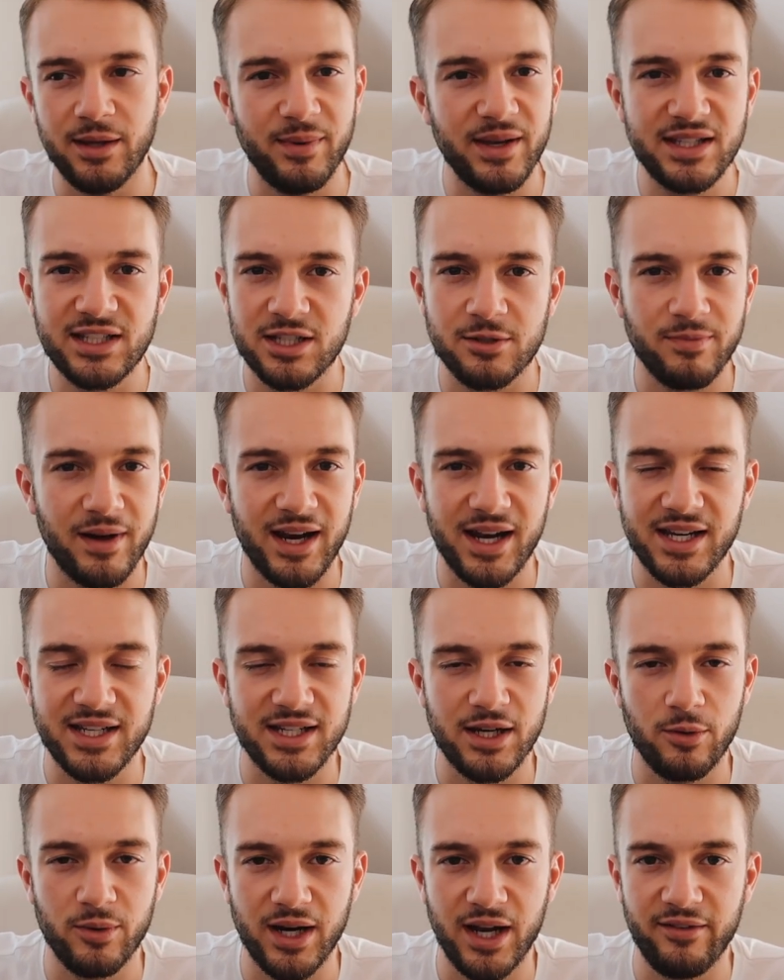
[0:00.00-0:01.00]
the business
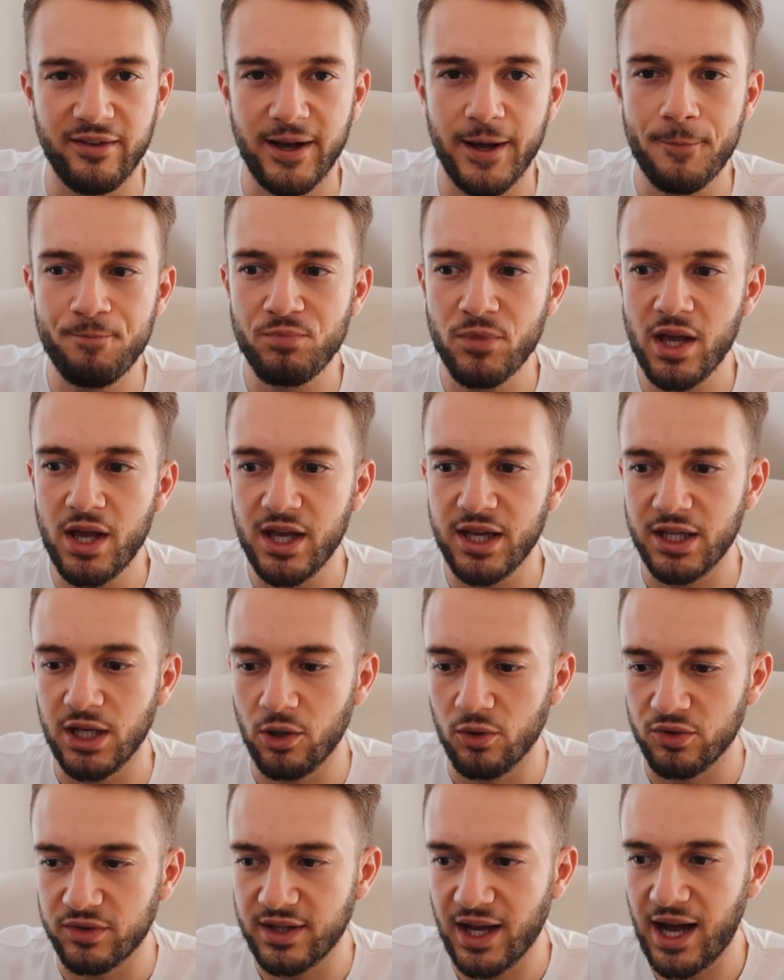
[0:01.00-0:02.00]
manager whatever you
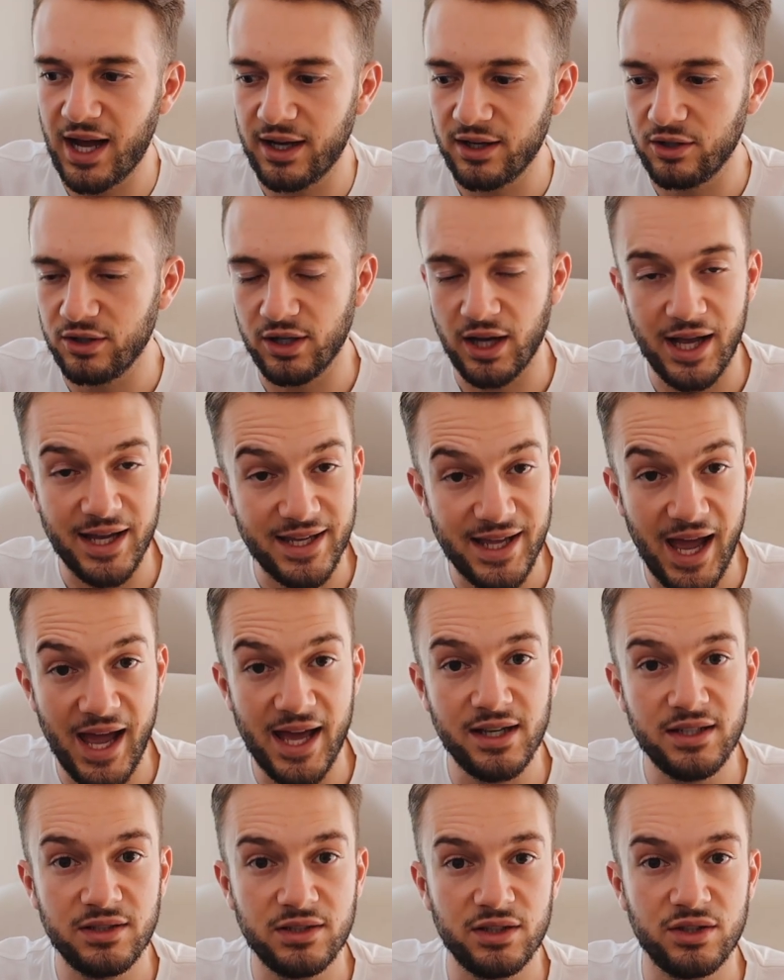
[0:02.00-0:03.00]
know that
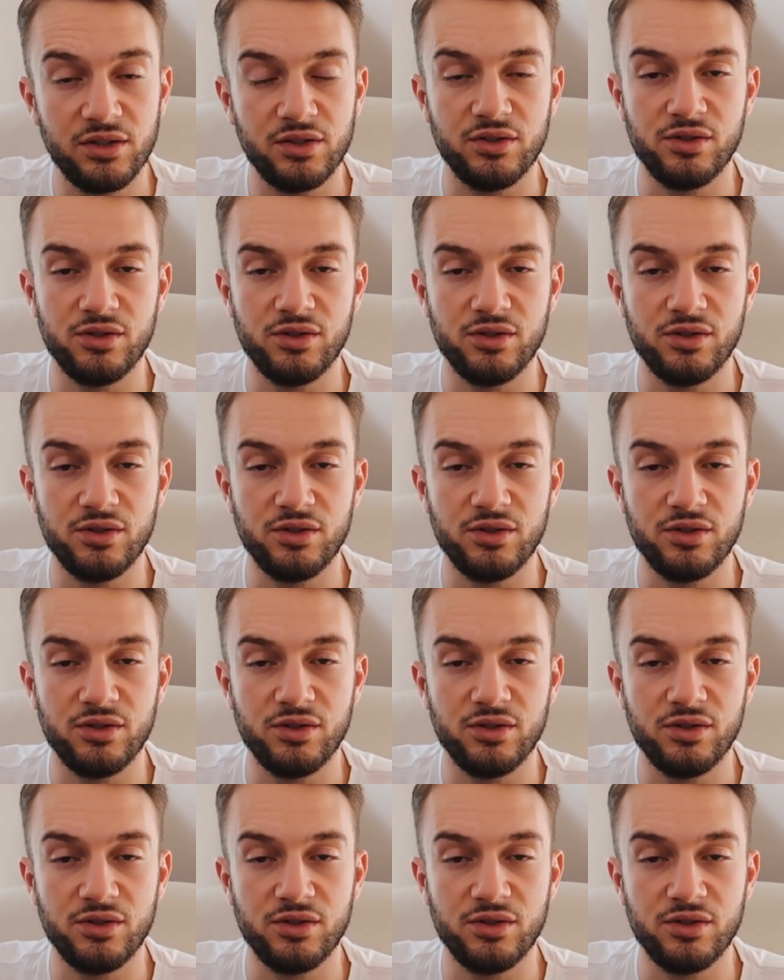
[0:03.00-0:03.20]
again